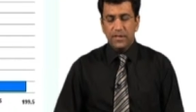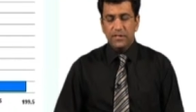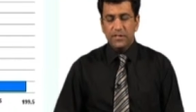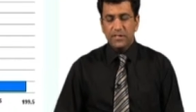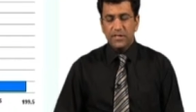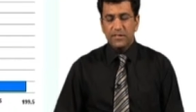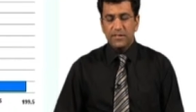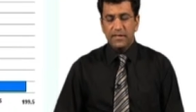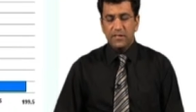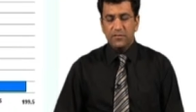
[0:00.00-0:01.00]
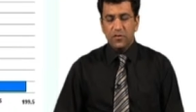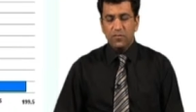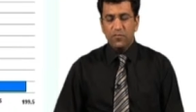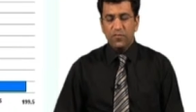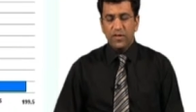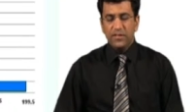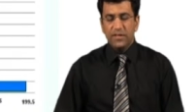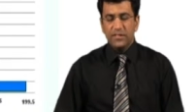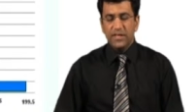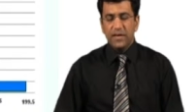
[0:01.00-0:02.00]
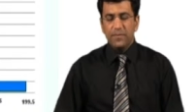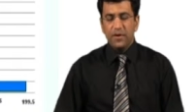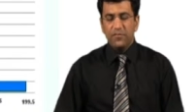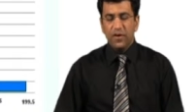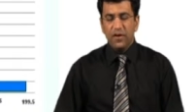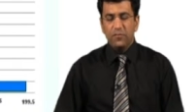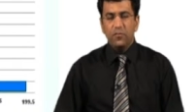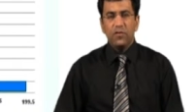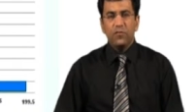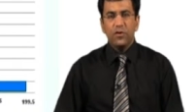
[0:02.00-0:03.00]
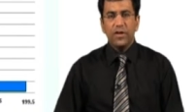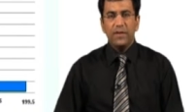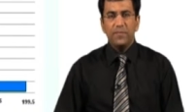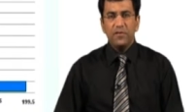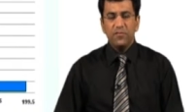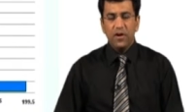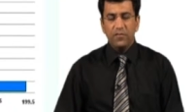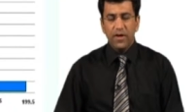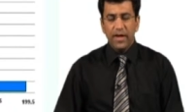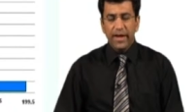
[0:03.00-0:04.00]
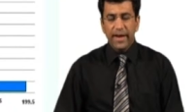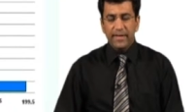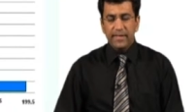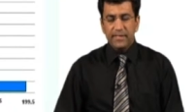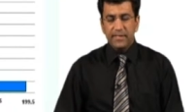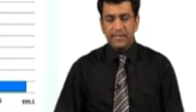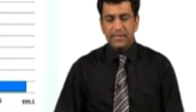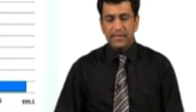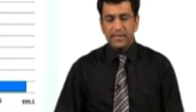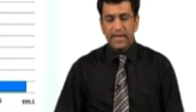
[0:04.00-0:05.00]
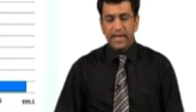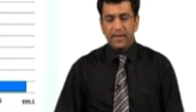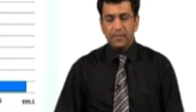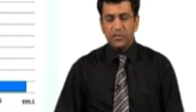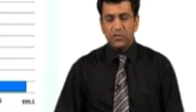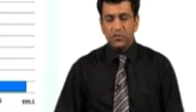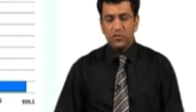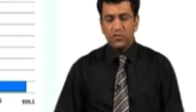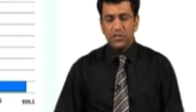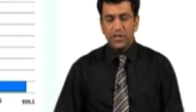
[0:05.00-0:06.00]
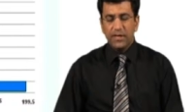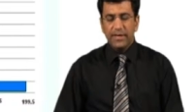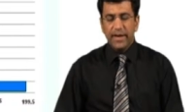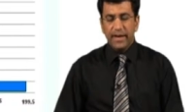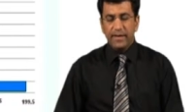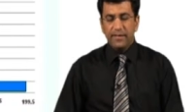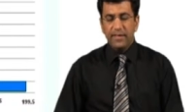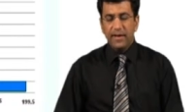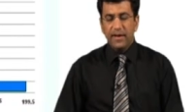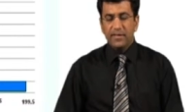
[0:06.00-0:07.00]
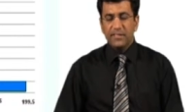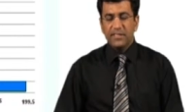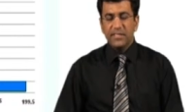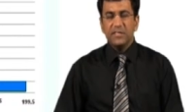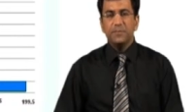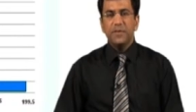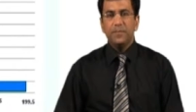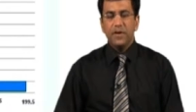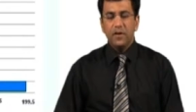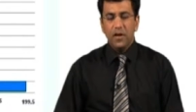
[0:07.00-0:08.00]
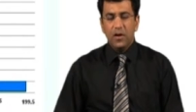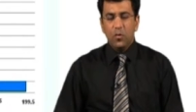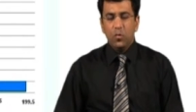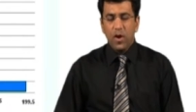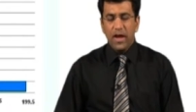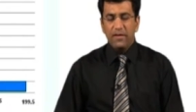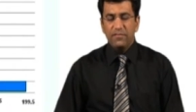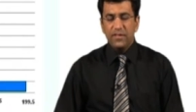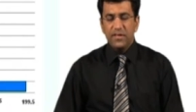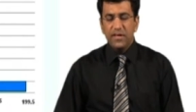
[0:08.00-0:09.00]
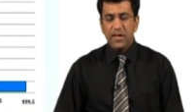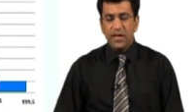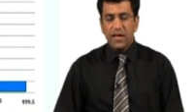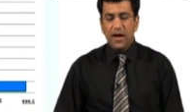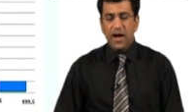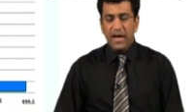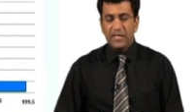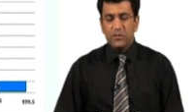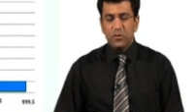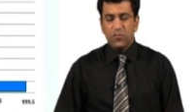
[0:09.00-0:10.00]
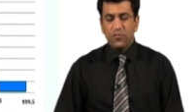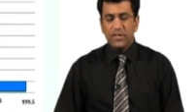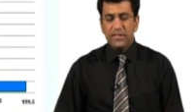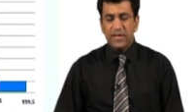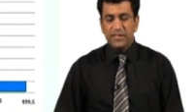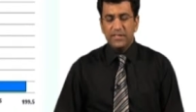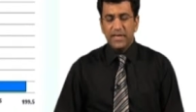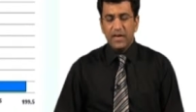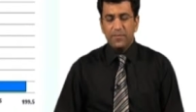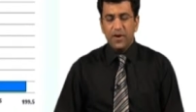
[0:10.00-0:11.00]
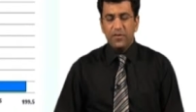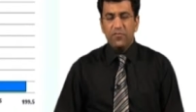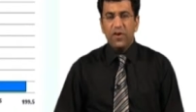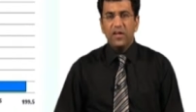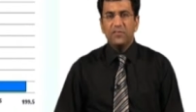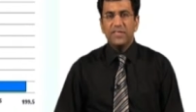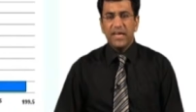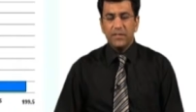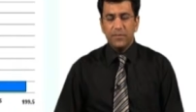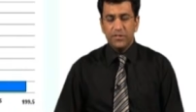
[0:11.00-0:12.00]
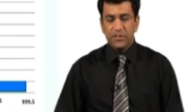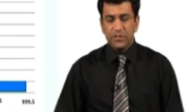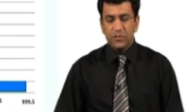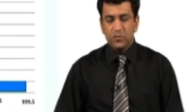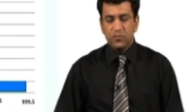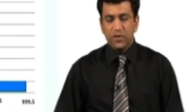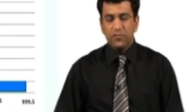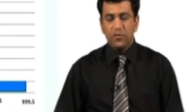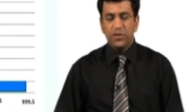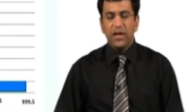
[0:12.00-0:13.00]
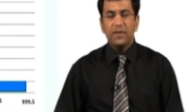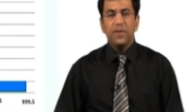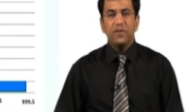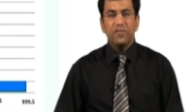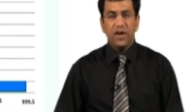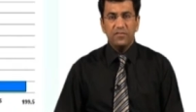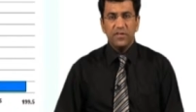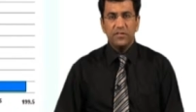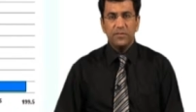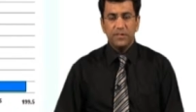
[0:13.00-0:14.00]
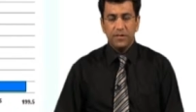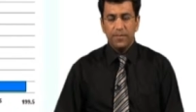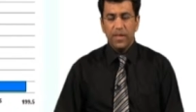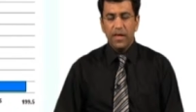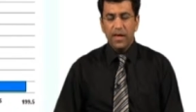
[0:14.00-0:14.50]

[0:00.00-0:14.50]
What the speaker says: In this case, that is from 139.5 to 149.5, and this diagram shows that there are 6 people who have the height of 139.5 centimeter to 149.5 centimeter.